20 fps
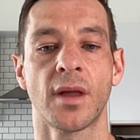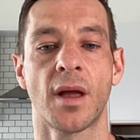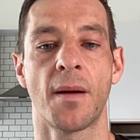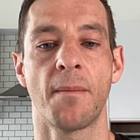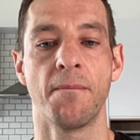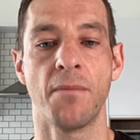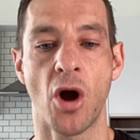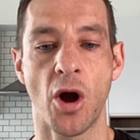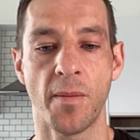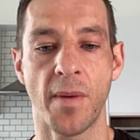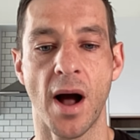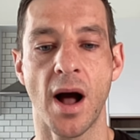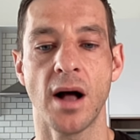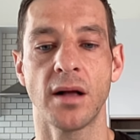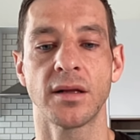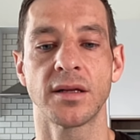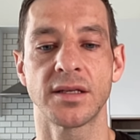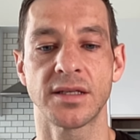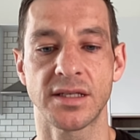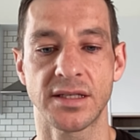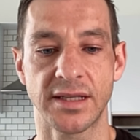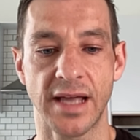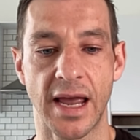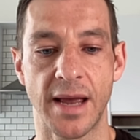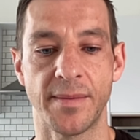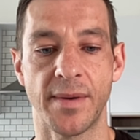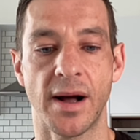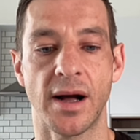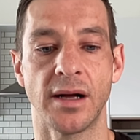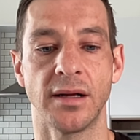mobile,
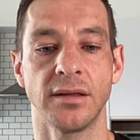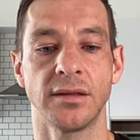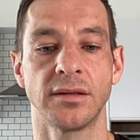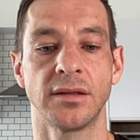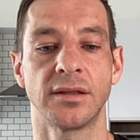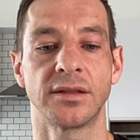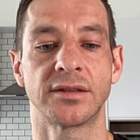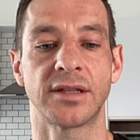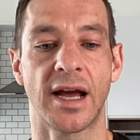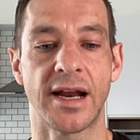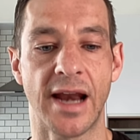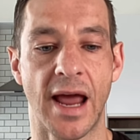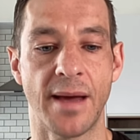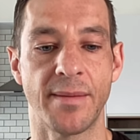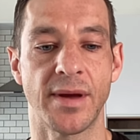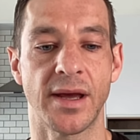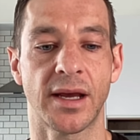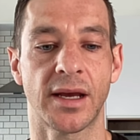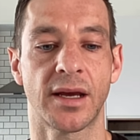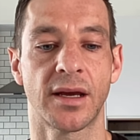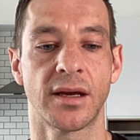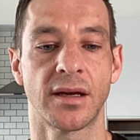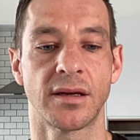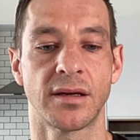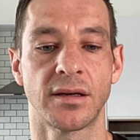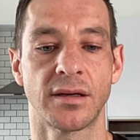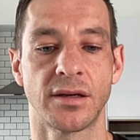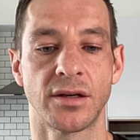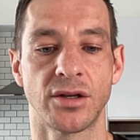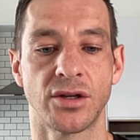stable, dynamic
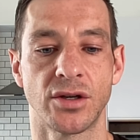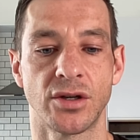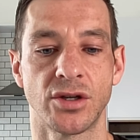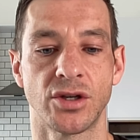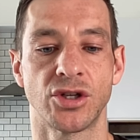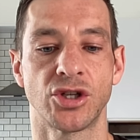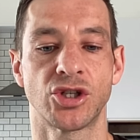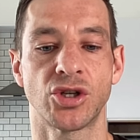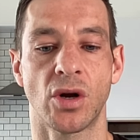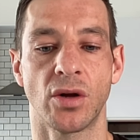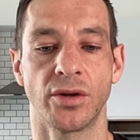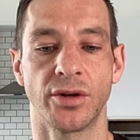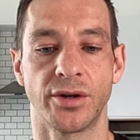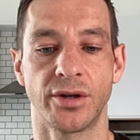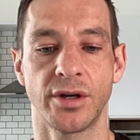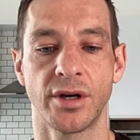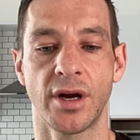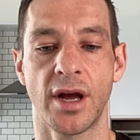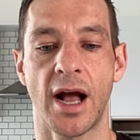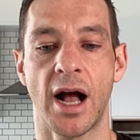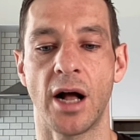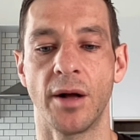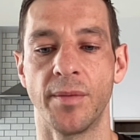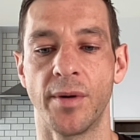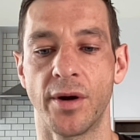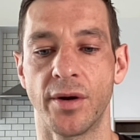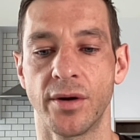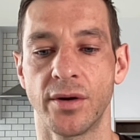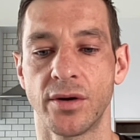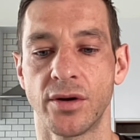shoulder,
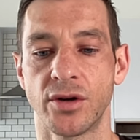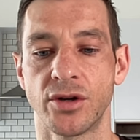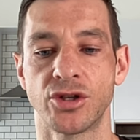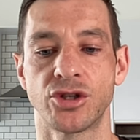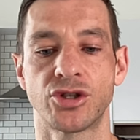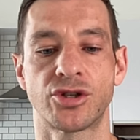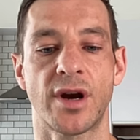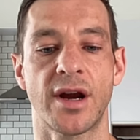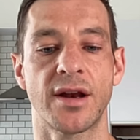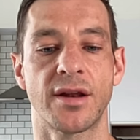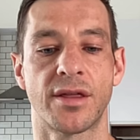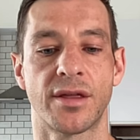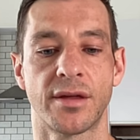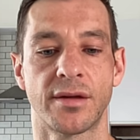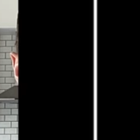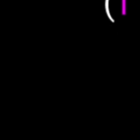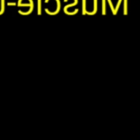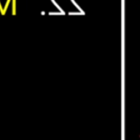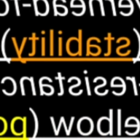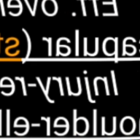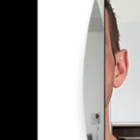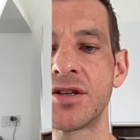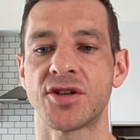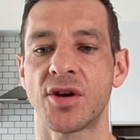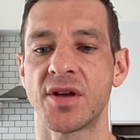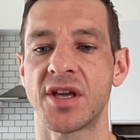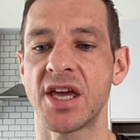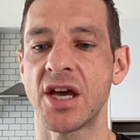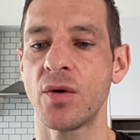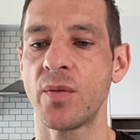elbow strength. And so
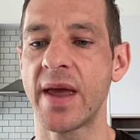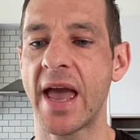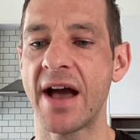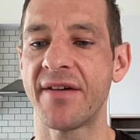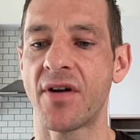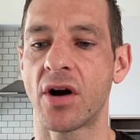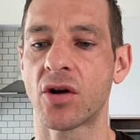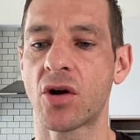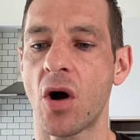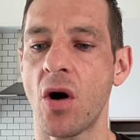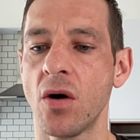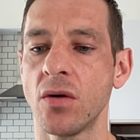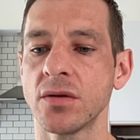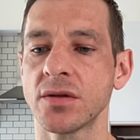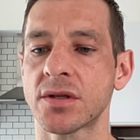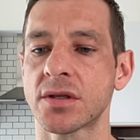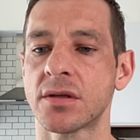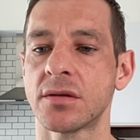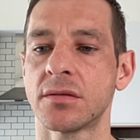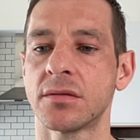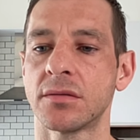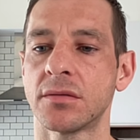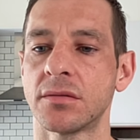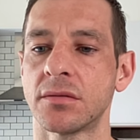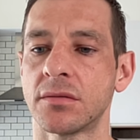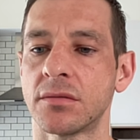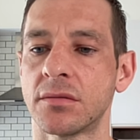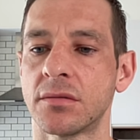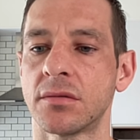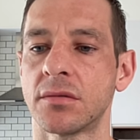here we have our goals.
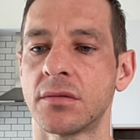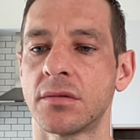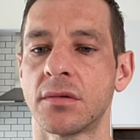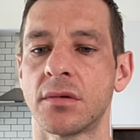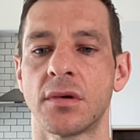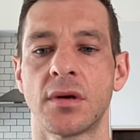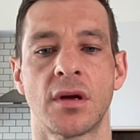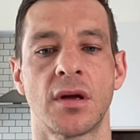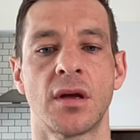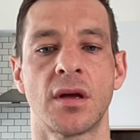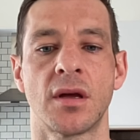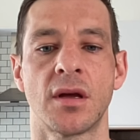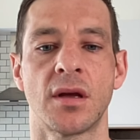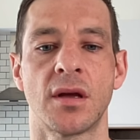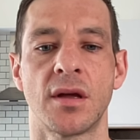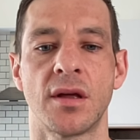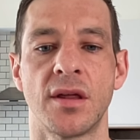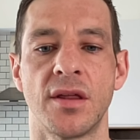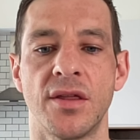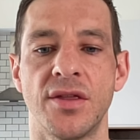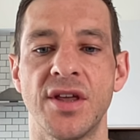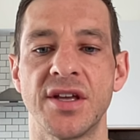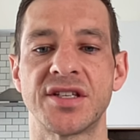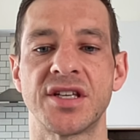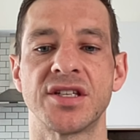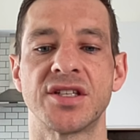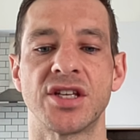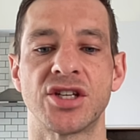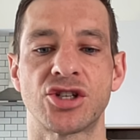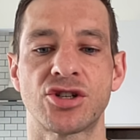This
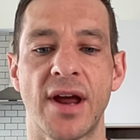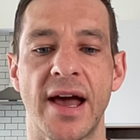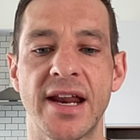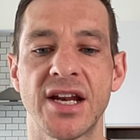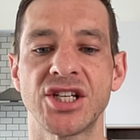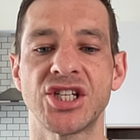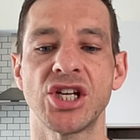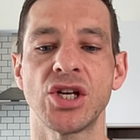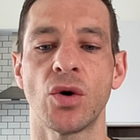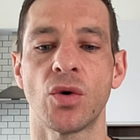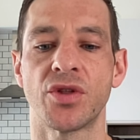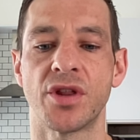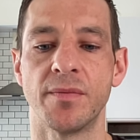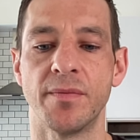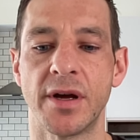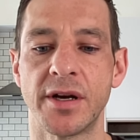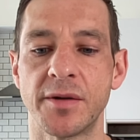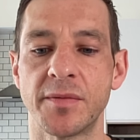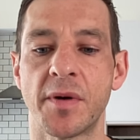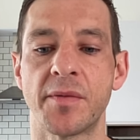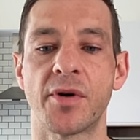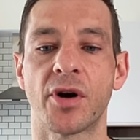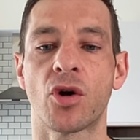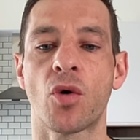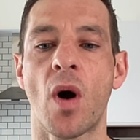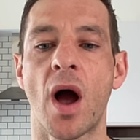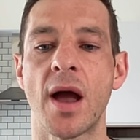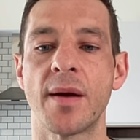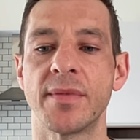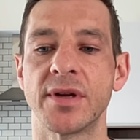is the strategy or the minimum
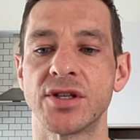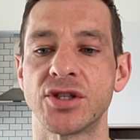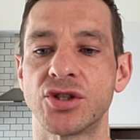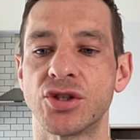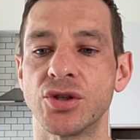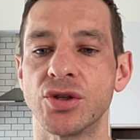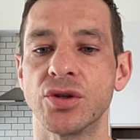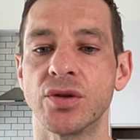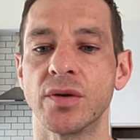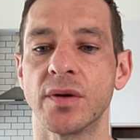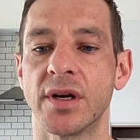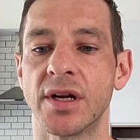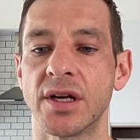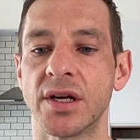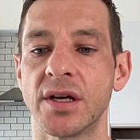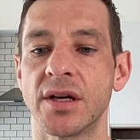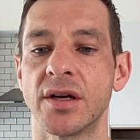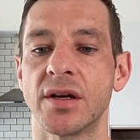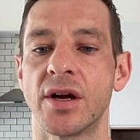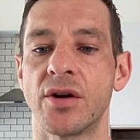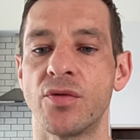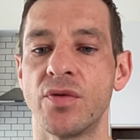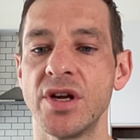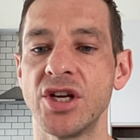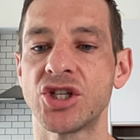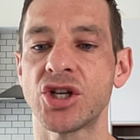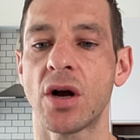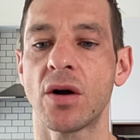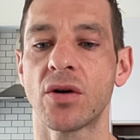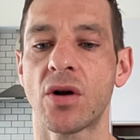requirements to
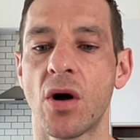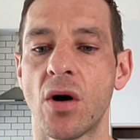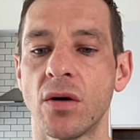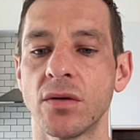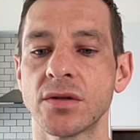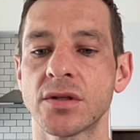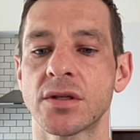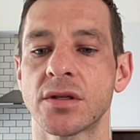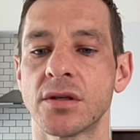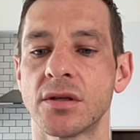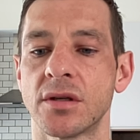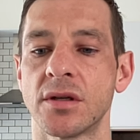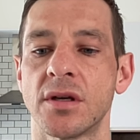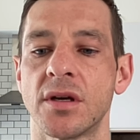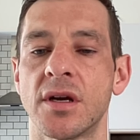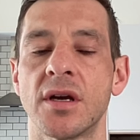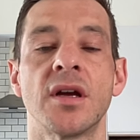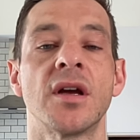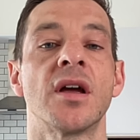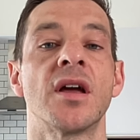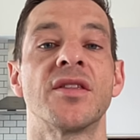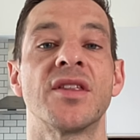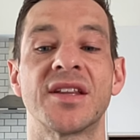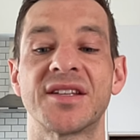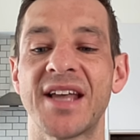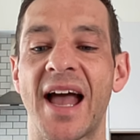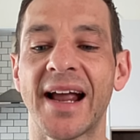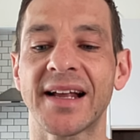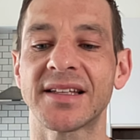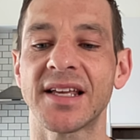reach our goals. The
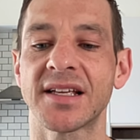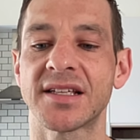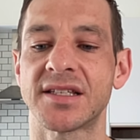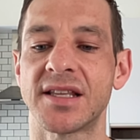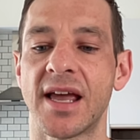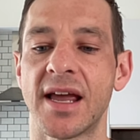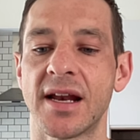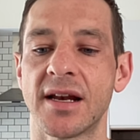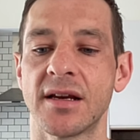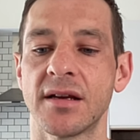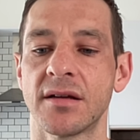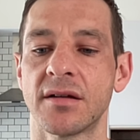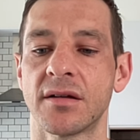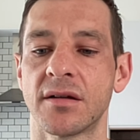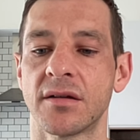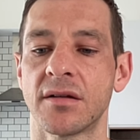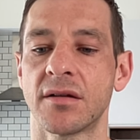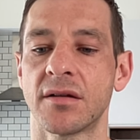tactics then